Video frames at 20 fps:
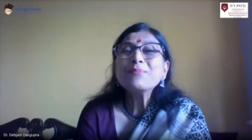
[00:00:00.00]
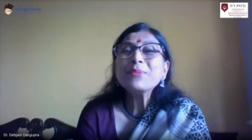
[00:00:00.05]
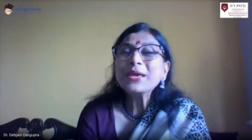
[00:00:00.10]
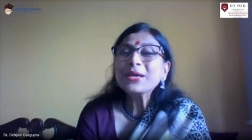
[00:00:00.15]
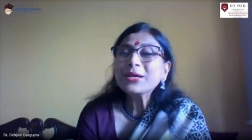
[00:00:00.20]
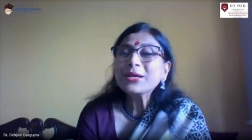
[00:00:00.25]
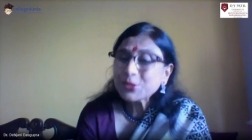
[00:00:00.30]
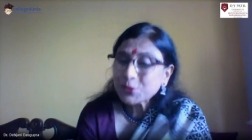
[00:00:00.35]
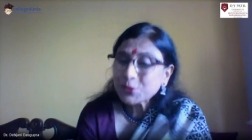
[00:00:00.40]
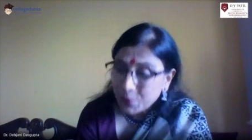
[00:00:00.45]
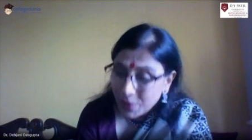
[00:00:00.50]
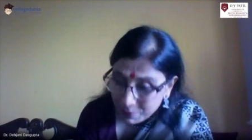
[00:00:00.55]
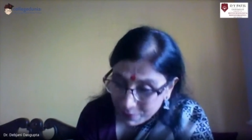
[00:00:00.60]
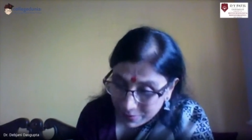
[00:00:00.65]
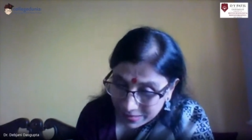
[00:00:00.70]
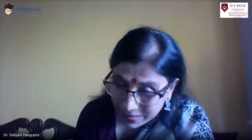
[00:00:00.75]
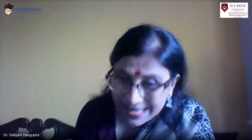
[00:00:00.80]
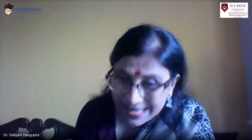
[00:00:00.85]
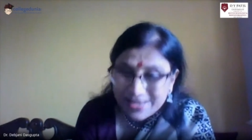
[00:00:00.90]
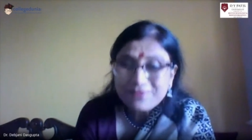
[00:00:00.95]
Because we
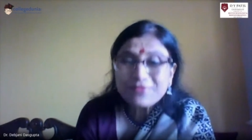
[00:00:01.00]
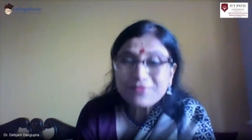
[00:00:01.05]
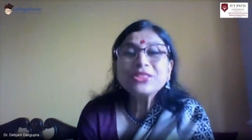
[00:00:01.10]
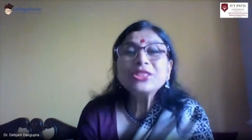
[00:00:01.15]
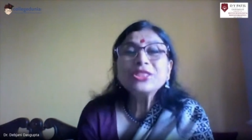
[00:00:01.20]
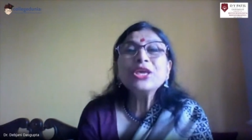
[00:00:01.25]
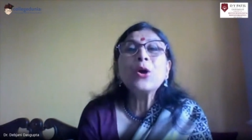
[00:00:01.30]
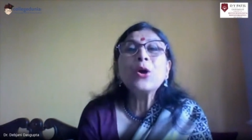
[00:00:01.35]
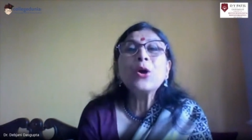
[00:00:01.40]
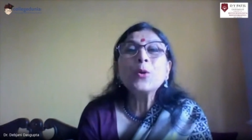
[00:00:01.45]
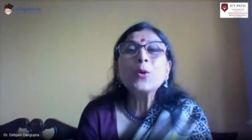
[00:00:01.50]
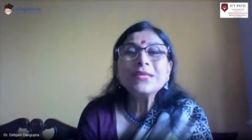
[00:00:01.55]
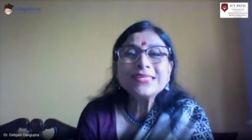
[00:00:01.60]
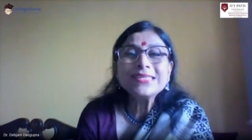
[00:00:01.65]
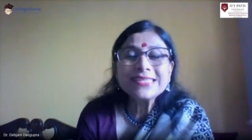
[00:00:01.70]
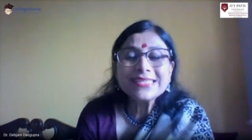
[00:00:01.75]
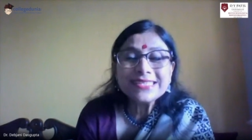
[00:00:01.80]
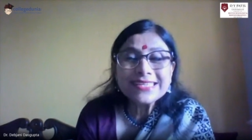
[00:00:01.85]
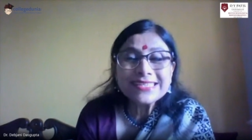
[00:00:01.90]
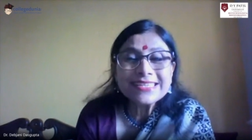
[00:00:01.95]
believe in the
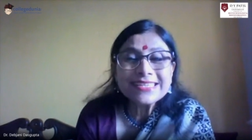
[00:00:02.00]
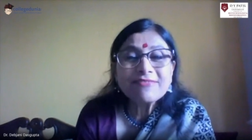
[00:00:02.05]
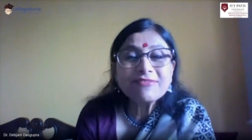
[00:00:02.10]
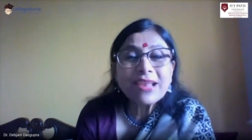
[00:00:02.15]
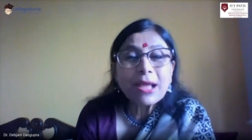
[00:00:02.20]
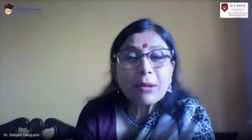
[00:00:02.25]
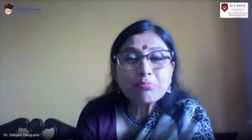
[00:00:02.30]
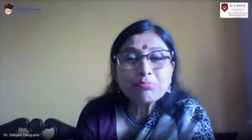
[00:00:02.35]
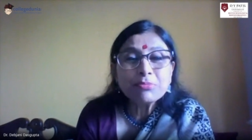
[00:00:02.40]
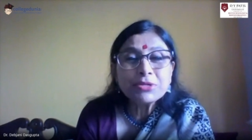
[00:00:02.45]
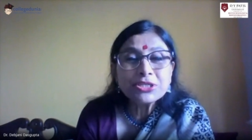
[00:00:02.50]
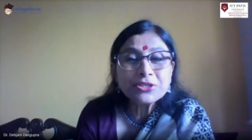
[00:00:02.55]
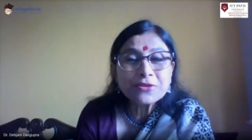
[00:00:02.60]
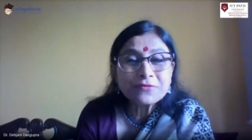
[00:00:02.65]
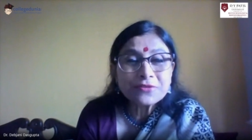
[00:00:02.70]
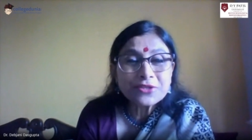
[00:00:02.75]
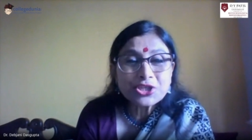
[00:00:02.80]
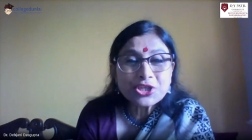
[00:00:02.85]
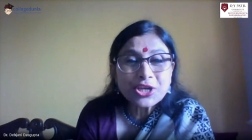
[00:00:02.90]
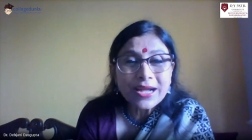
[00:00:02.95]
holistic development
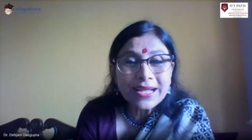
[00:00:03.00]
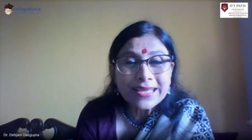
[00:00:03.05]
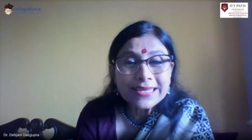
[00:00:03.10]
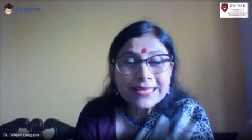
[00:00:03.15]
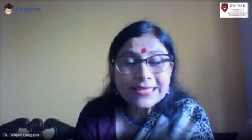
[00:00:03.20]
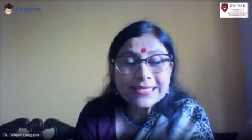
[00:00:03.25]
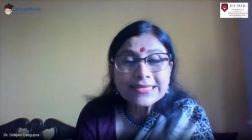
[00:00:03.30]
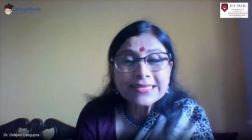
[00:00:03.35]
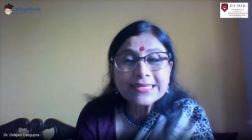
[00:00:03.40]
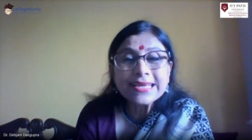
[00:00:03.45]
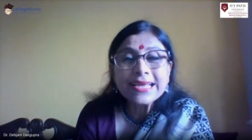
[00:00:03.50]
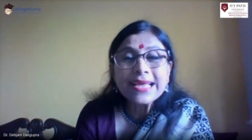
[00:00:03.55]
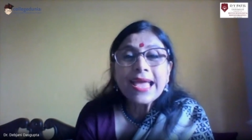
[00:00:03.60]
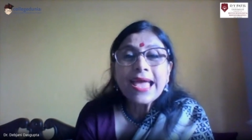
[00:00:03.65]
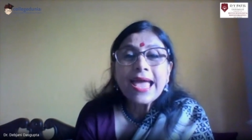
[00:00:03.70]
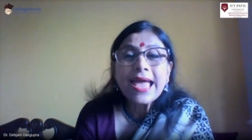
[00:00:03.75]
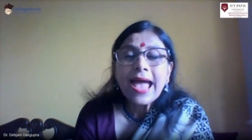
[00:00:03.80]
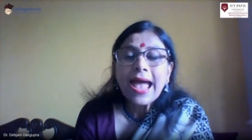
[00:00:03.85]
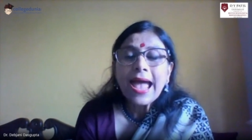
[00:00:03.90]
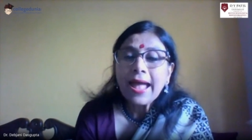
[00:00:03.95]
of a child,
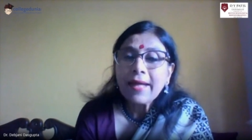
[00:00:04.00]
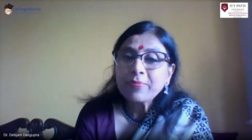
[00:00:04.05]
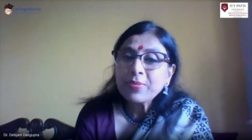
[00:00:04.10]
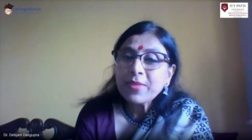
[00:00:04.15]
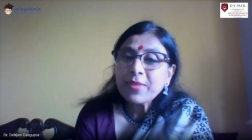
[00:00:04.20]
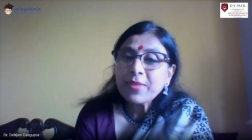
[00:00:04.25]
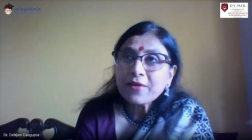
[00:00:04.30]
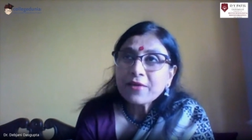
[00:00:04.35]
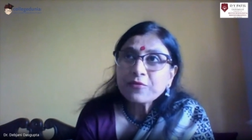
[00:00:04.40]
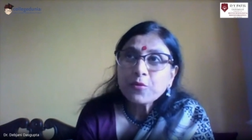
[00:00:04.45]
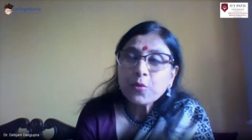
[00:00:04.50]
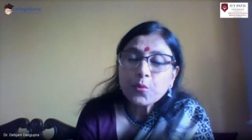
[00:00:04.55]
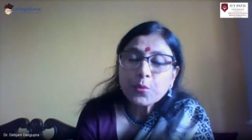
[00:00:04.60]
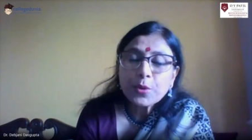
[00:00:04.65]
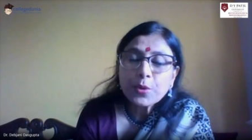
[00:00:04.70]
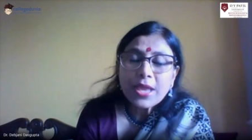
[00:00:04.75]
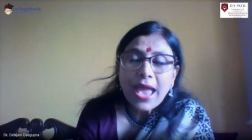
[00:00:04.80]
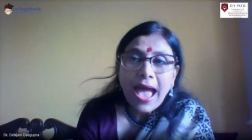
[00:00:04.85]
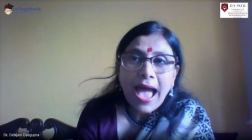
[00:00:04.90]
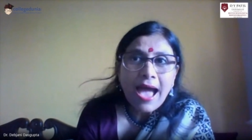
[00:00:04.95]
and therefore
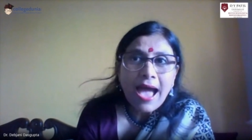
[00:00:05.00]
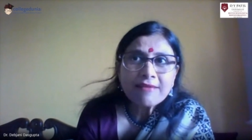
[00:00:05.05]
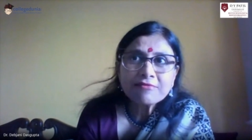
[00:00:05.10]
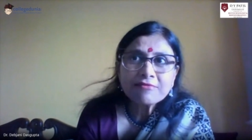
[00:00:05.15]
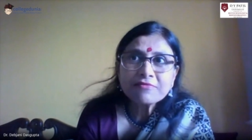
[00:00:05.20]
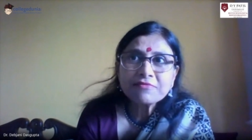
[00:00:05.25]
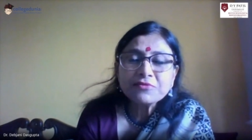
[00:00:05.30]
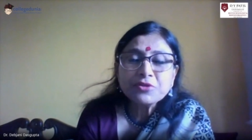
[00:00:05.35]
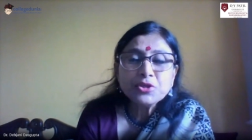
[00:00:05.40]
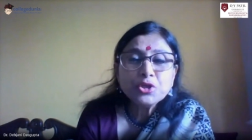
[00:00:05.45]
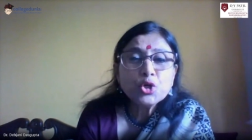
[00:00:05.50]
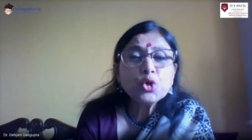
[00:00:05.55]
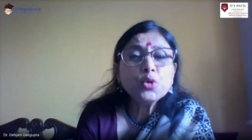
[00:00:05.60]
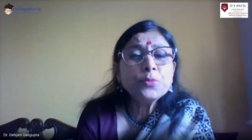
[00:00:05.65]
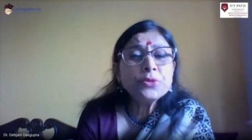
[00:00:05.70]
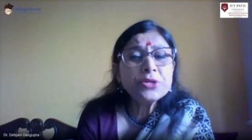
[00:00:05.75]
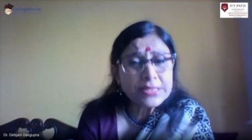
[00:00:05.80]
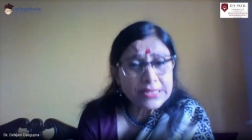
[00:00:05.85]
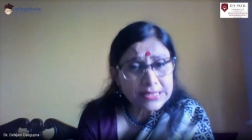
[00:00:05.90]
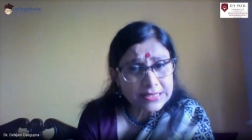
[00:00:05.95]
we have
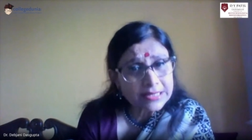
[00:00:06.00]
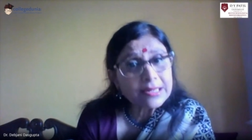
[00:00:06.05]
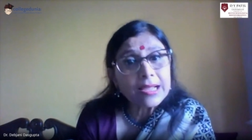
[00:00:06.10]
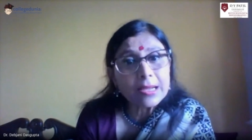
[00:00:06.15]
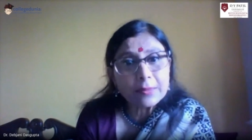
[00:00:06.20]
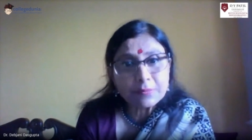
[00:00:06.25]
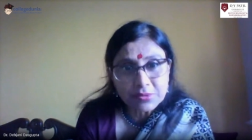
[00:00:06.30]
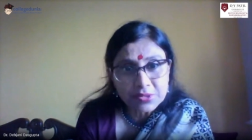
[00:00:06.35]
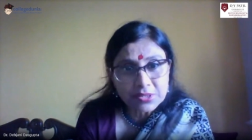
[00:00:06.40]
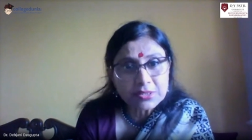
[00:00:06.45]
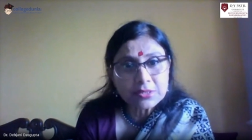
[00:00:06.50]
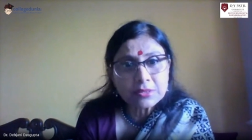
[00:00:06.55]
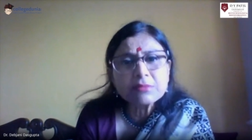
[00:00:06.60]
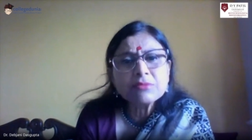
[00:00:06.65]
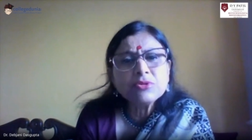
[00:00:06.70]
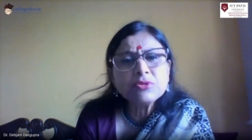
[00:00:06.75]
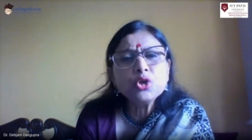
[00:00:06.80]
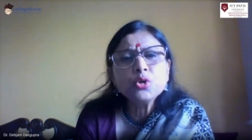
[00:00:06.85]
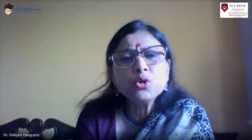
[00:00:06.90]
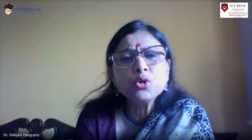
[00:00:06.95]
numerous clubs,
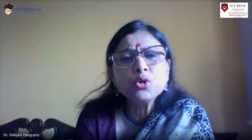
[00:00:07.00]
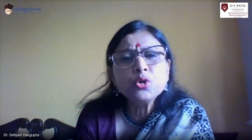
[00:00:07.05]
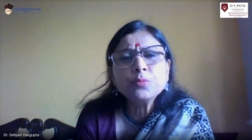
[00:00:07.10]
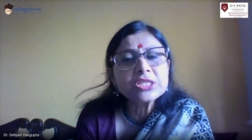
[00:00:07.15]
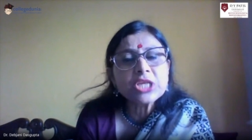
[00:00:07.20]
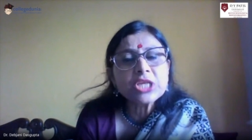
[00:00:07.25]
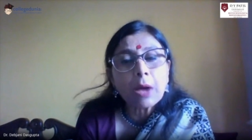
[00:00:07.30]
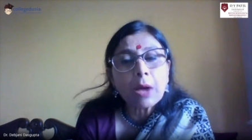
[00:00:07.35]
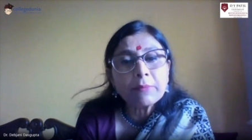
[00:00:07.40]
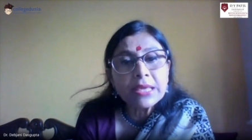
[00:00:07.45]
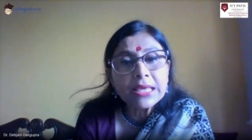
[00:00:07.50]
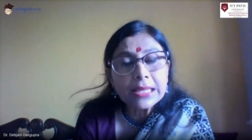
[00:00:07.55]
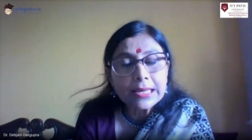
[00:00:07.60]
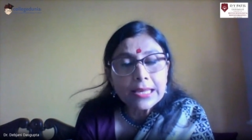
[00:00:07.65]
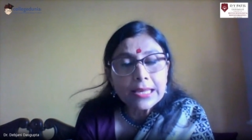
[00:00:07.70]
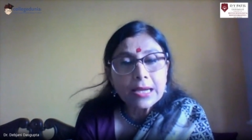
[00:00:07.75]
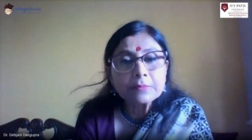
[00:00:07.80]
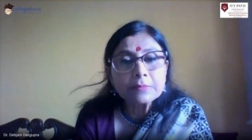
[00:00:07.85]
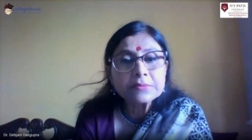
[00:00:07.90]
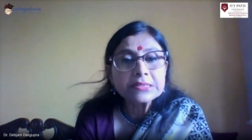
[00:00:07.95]
numerous hobby
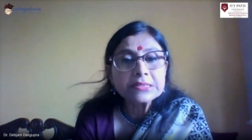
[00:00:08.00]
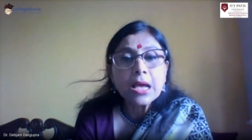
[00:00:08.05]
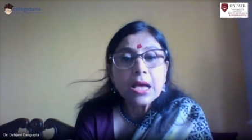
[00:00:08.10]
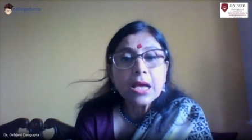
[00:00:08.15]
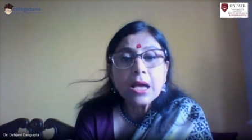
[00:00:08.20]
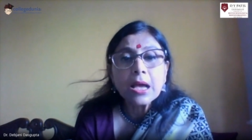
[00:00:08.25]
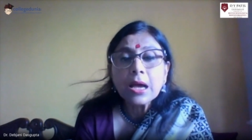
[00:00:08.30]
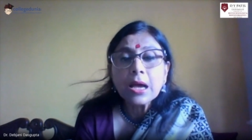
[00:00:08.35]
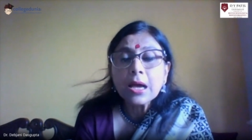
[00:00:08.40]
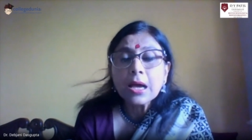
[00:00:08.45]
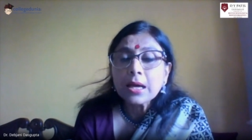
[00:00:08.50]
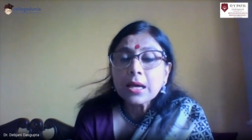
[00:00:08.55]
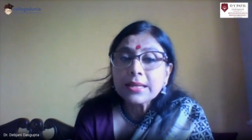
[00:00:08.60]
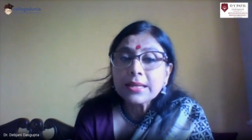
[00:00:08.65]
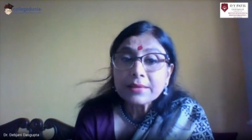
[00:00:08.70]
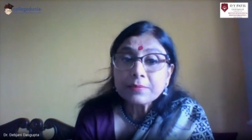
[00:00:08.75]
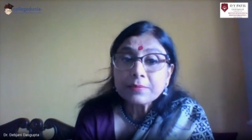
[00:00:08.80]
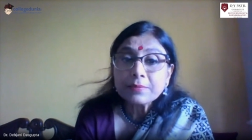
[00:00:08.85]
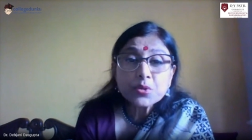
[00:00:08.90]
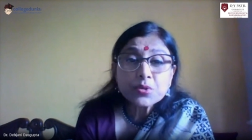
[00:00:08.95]
clubs
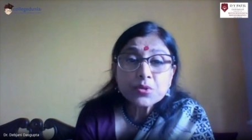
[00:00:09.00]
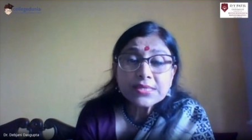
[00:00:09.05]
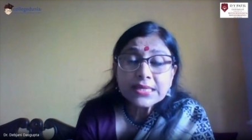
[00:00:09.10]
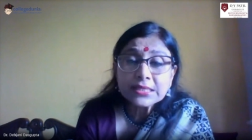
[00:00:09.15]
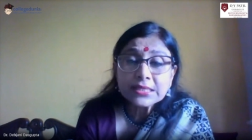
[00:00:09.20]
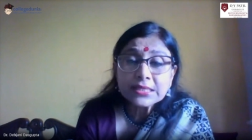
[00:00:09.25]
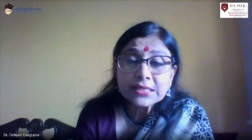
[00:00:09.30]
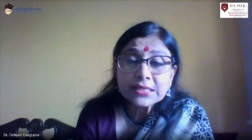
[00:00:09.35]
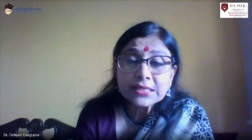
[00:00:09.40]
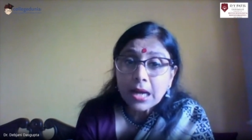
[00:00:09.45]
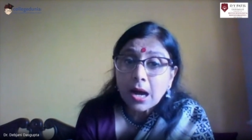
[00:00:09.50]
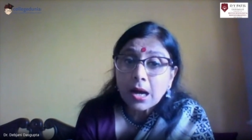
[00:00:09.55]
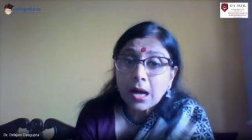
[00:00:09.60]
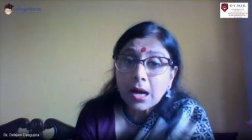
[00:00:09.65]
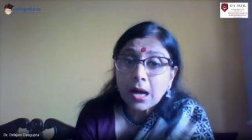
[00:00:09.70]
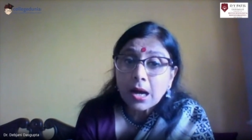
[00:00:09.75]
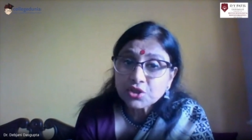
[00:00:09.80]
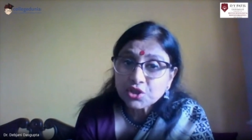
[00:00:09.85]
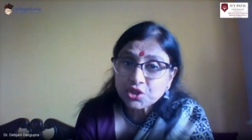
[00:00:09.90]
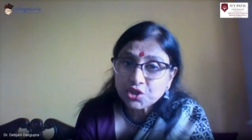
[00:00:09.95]
like music,
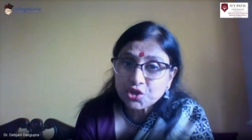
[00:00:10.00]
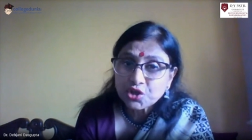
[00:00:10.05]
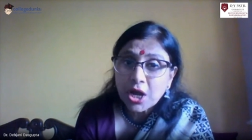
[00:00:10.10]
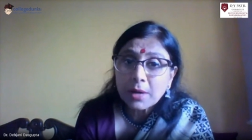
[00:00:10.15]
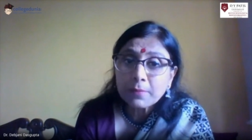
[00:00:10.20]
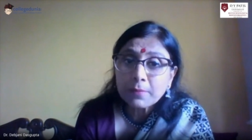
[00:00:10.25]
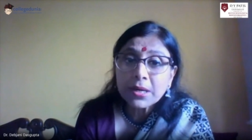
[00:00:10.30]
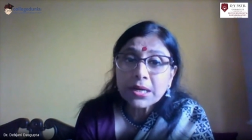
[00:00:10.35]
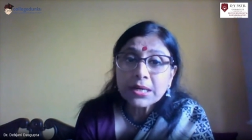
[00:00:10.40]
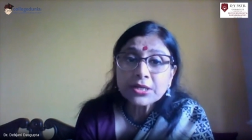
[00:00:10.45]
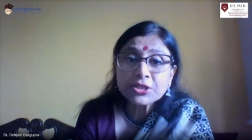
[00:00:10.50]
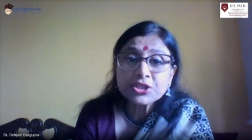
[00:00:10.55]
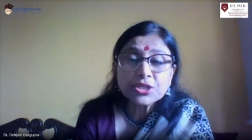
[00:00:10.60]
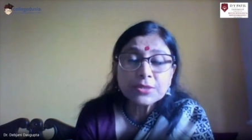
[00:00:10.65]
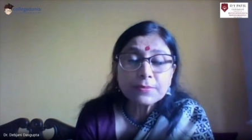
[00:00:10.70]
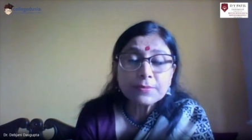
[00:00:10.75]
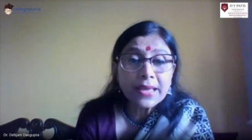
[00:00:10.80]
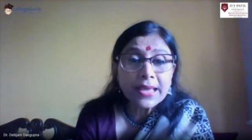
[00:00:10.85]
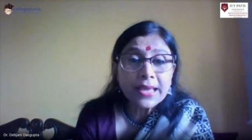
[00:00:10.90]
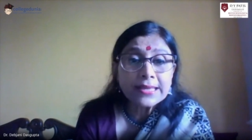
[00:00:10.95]
dance, drama,
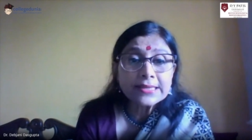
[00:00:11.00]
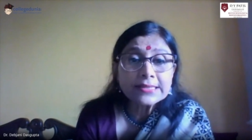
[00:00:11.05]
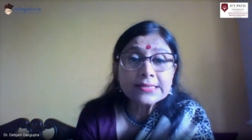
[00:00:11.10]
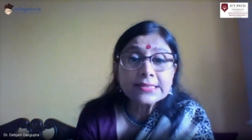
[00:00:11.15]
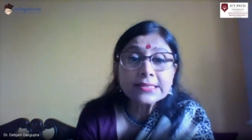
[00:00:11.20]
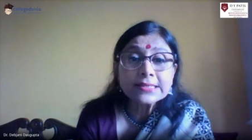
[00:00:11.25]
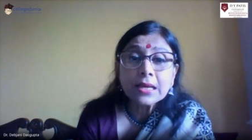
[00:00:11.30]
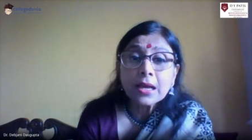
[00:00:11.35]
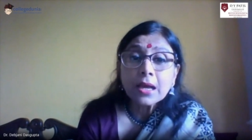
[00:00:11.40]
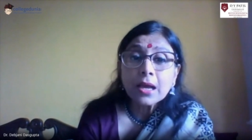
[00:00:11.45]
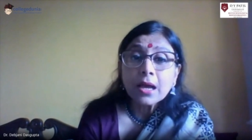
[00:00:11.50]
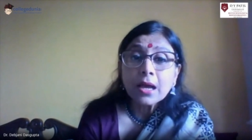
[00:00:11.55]
debate,